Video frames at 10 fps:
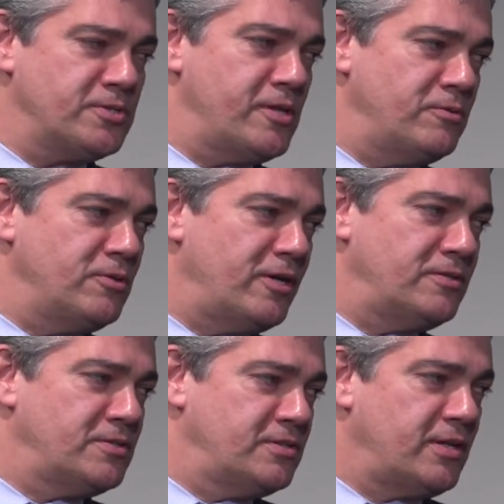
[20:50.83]
that do not
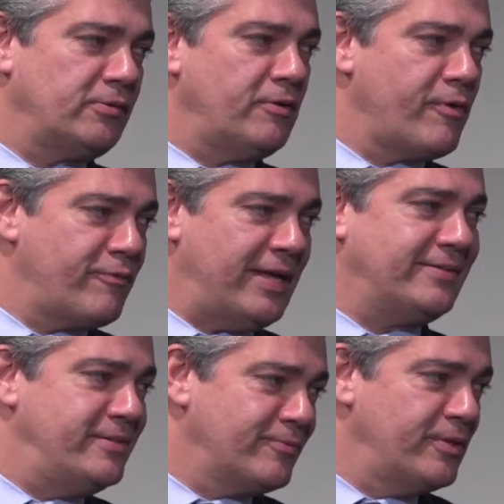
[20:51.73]
necessarily reflect
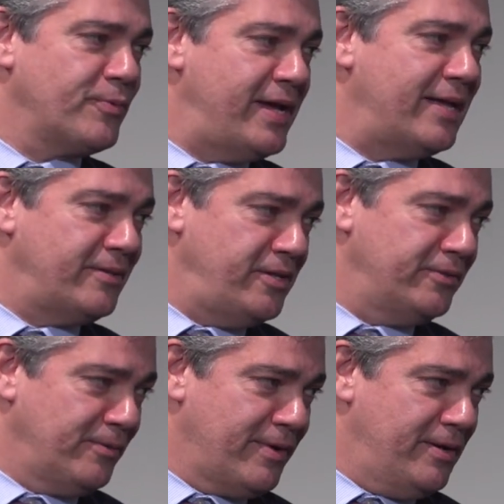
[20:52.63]
the reality on
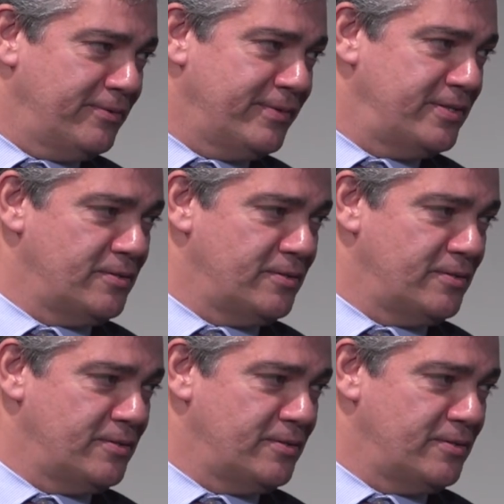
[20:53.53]
the ground, right?